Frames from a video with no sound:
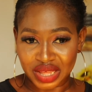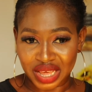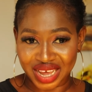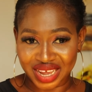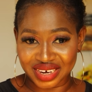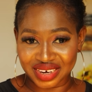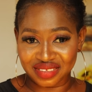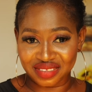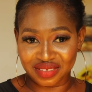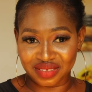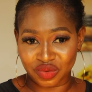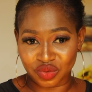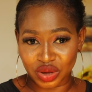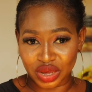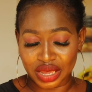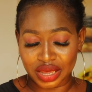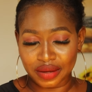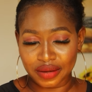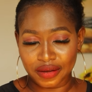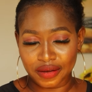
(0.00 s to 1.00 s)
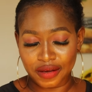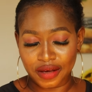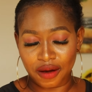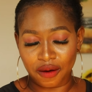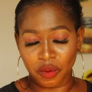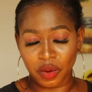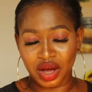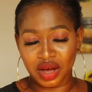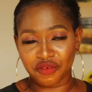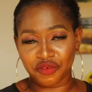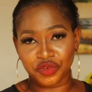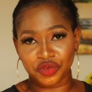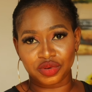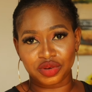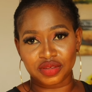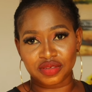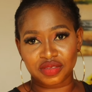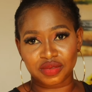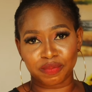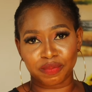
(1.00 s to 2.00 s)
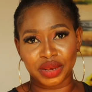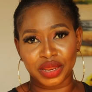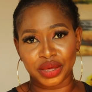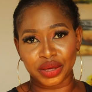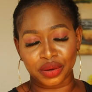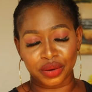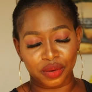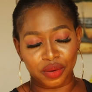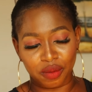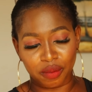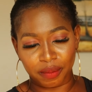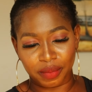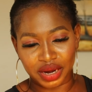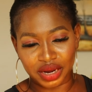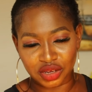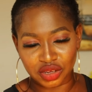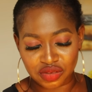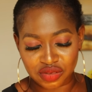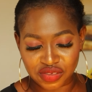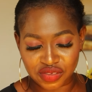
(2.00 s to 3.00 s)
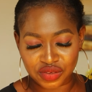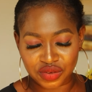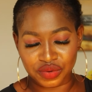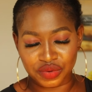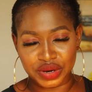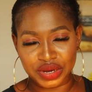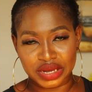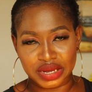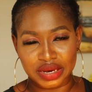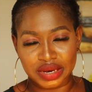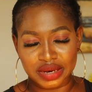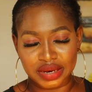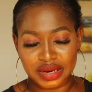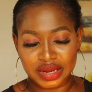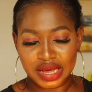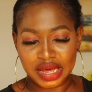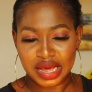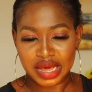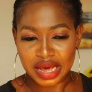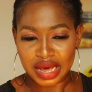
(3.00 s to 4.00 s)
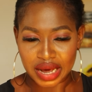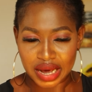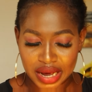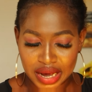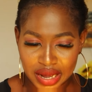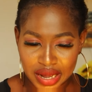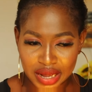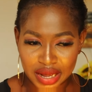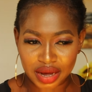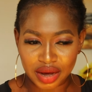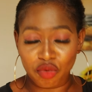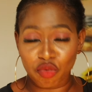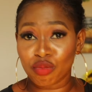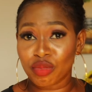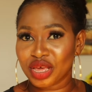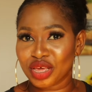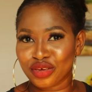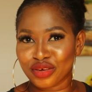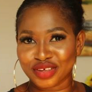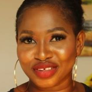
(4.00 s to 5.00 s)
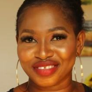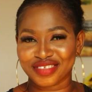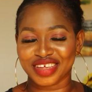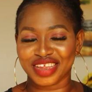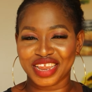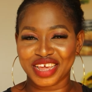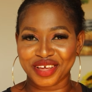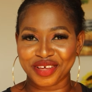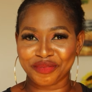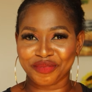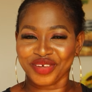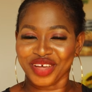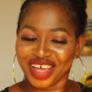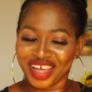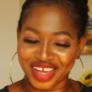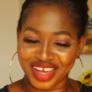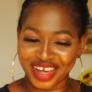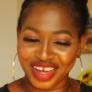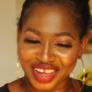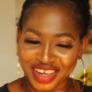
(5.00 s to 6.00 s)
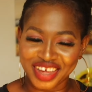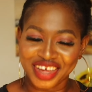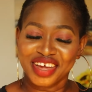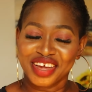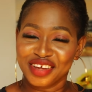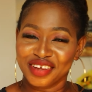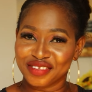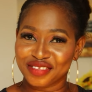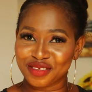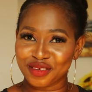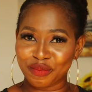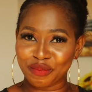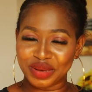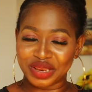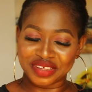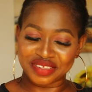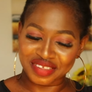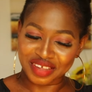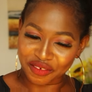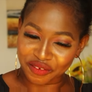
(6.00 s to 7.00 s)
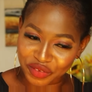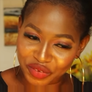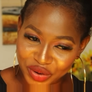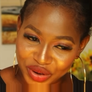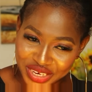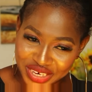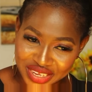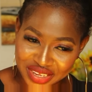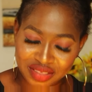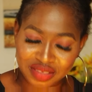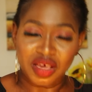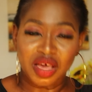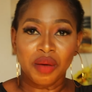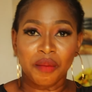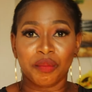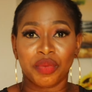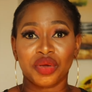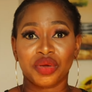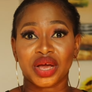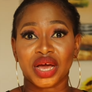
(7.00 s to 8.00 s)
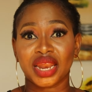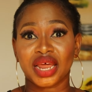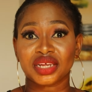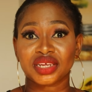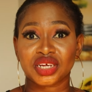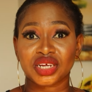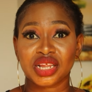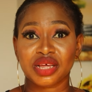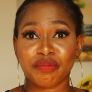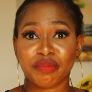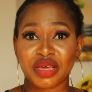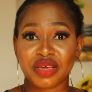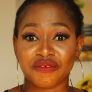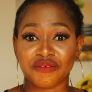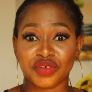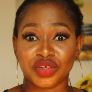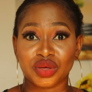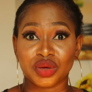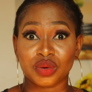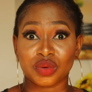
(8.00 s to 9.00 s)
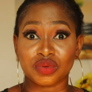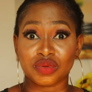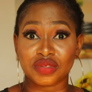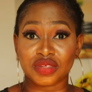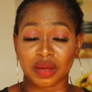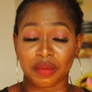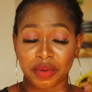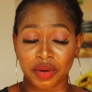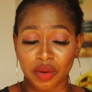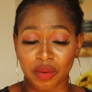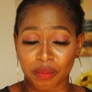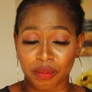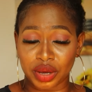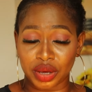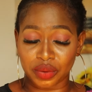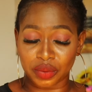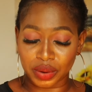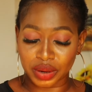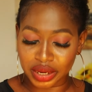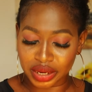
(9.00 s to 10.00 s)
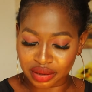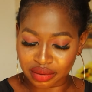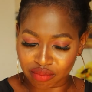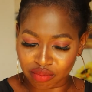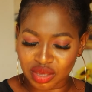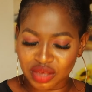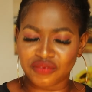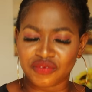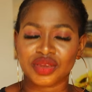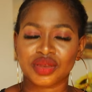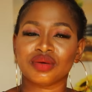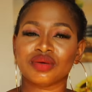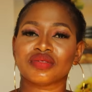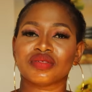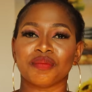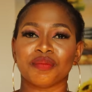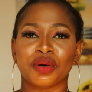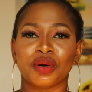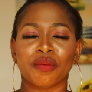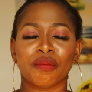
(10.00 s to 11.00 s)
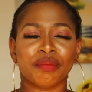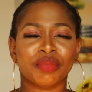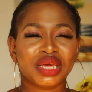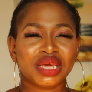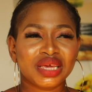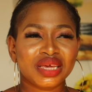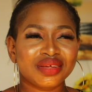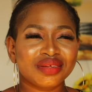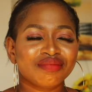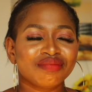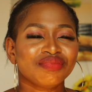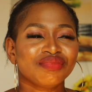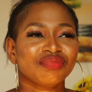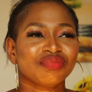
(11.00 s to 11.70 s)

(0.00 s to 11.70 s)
And this is where I'll have you display on my screen. I'll make you a celeb. So please avoid it. But you can actually make videos about me, okay? Make videos about me.